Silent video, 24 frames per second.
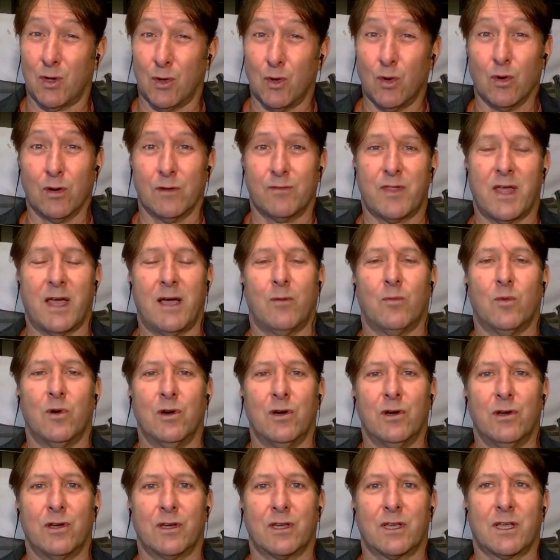all of that
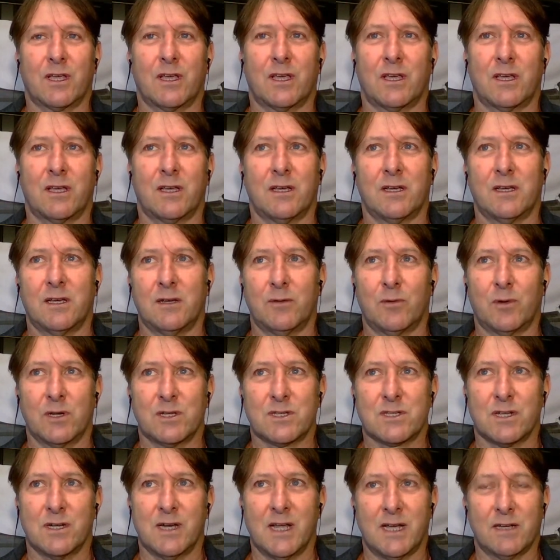work, what
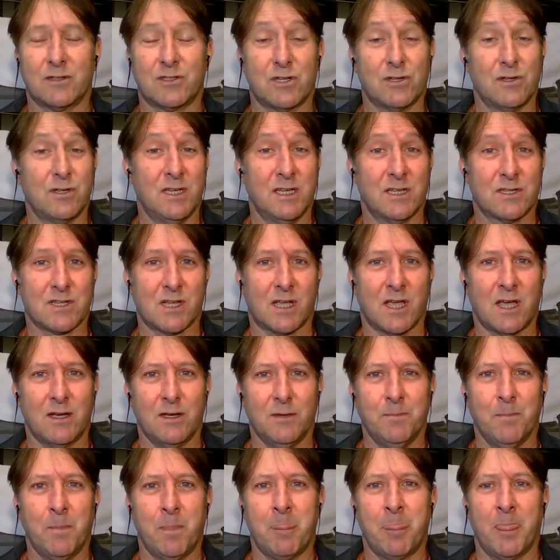is it now, 2 years
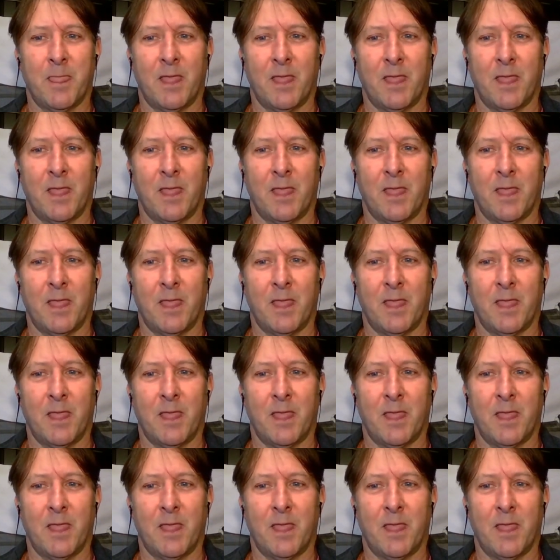ago,